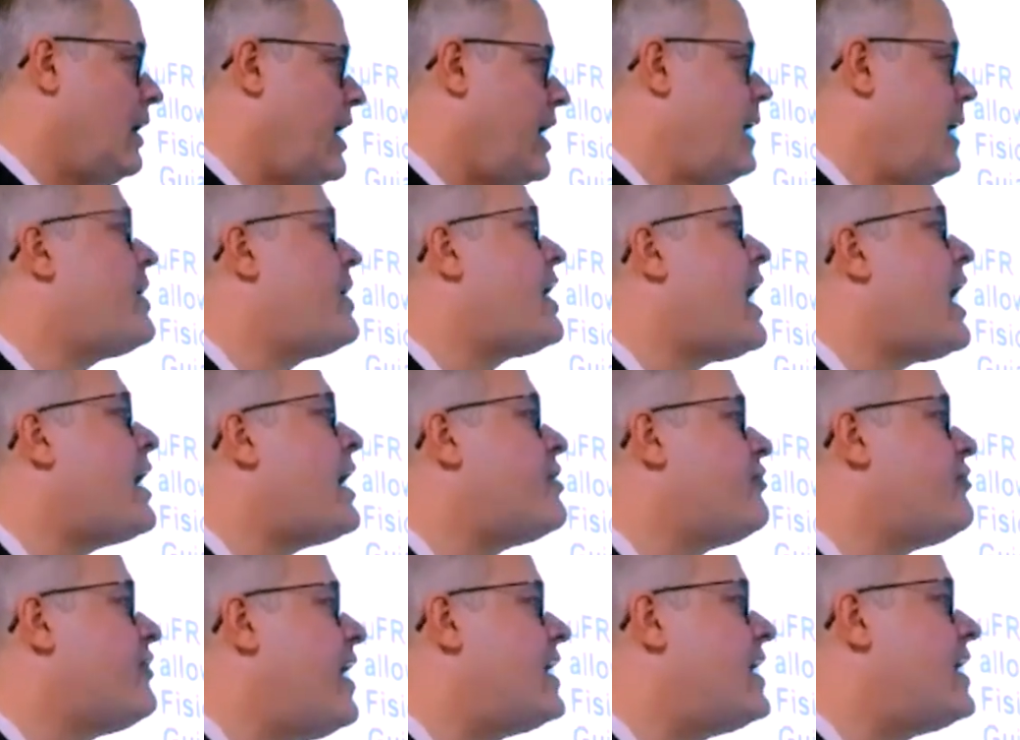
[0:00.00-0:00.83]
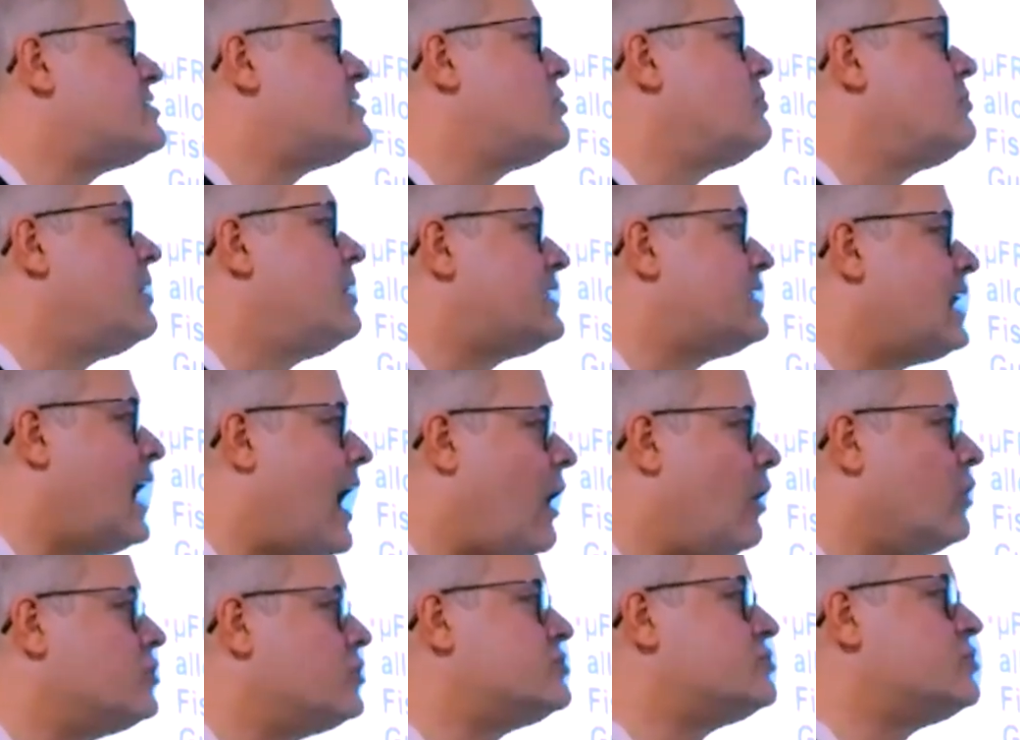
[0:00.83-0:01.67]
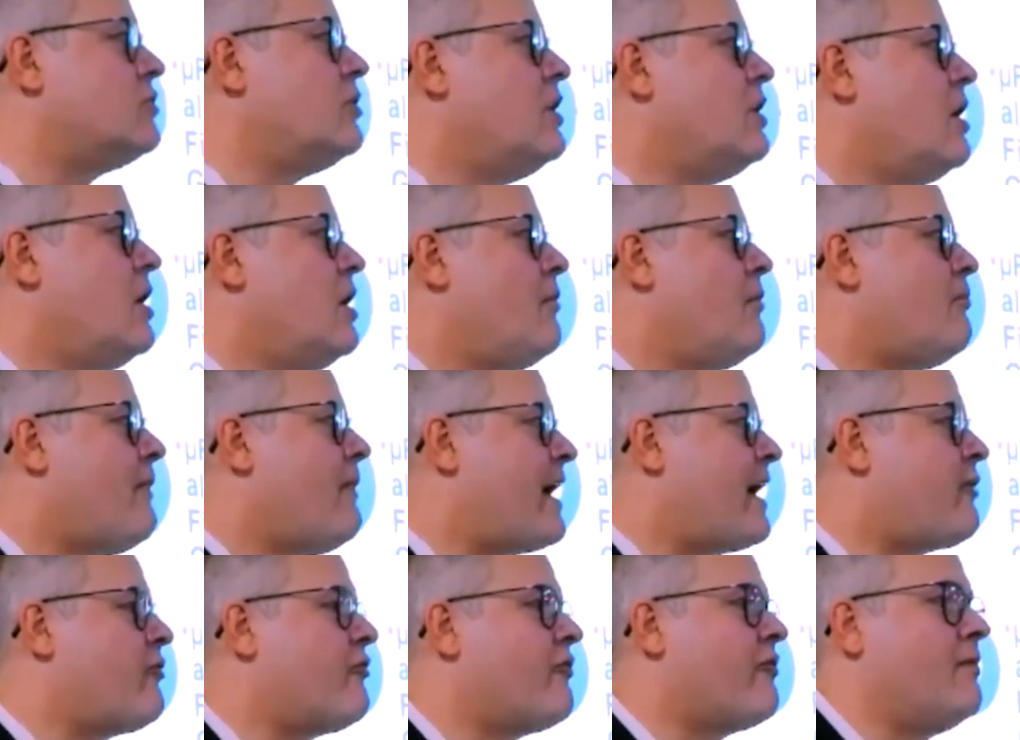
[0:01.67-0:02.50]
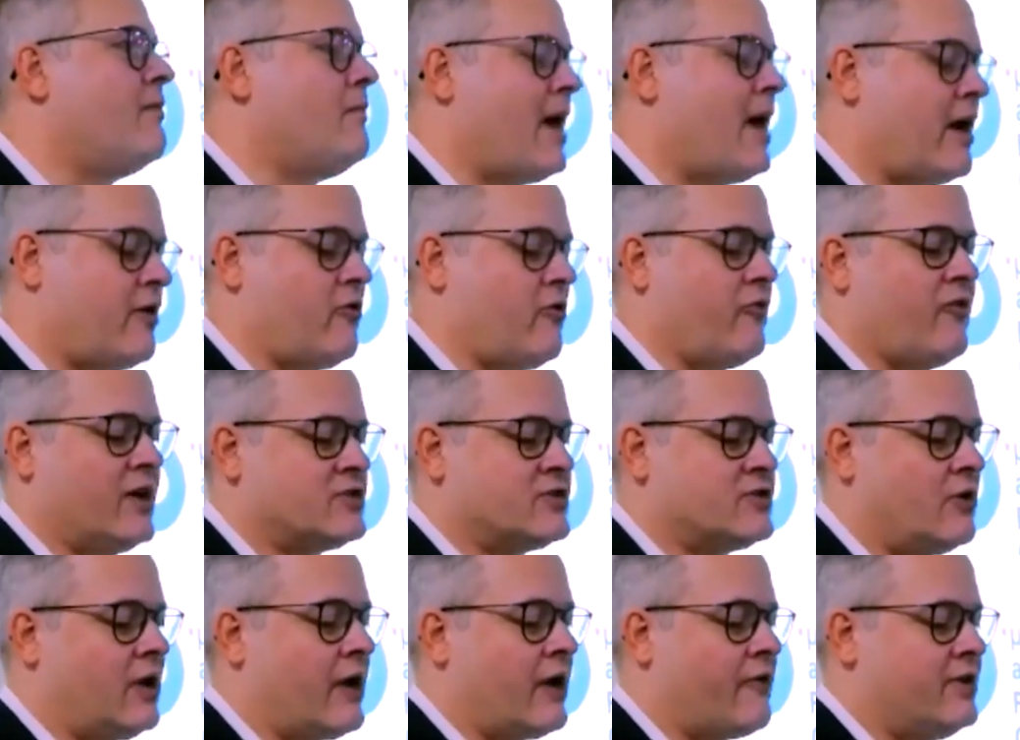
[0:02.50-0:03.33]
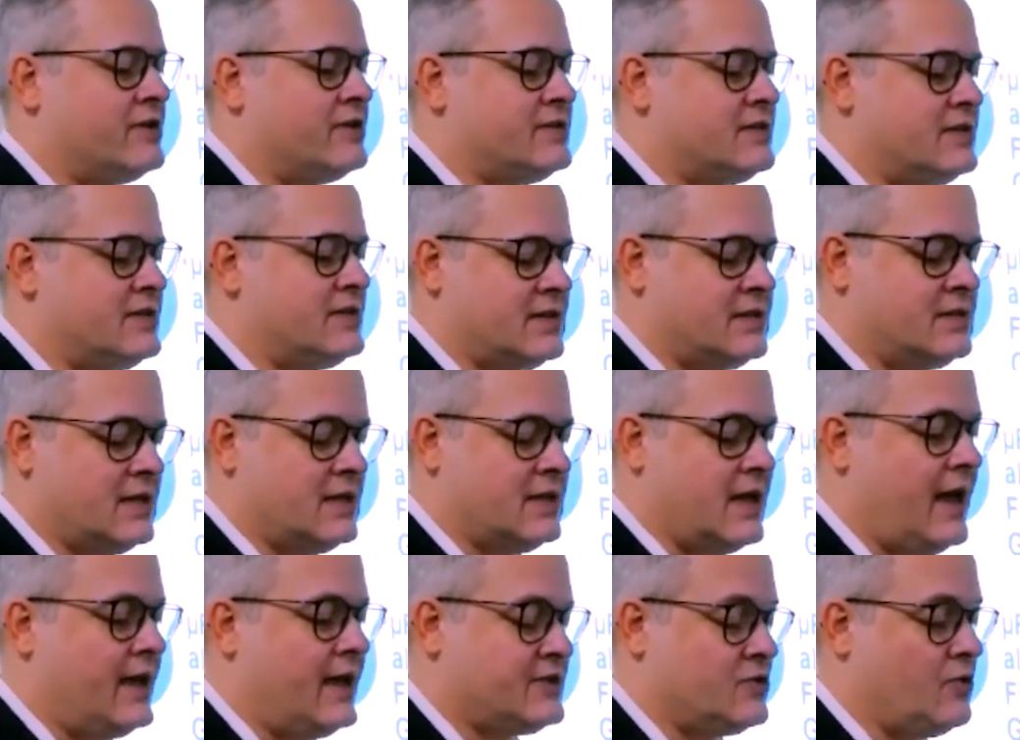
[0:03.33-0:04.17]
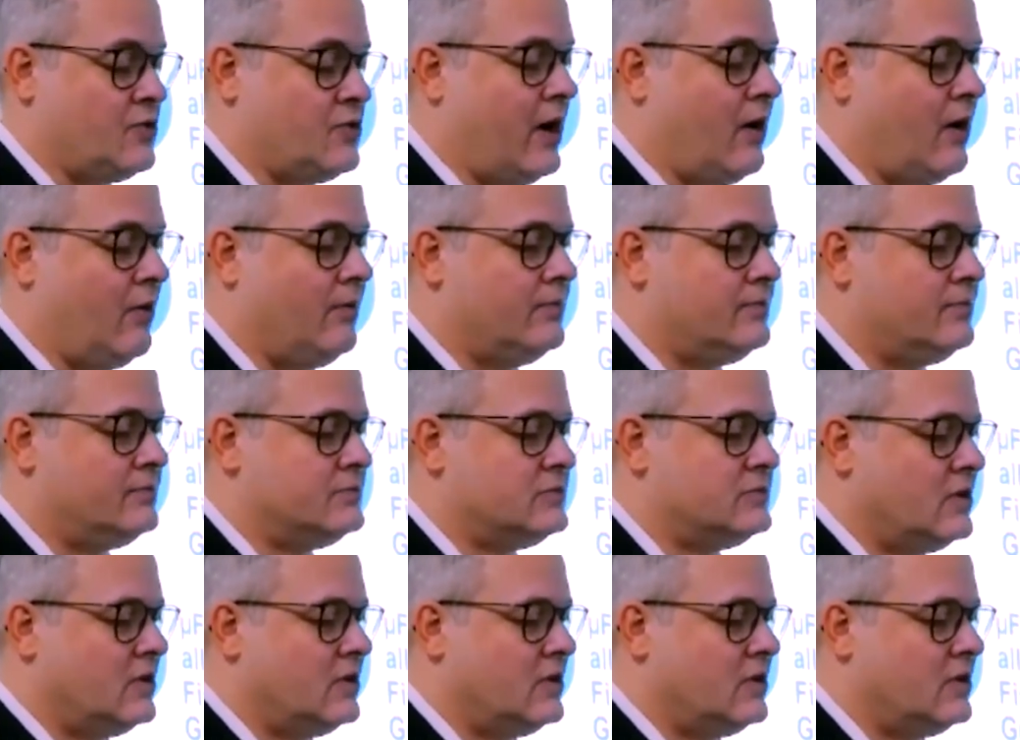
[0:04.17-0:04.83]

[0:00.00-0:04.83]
epicardiovascular, but also microvascular resistance as well.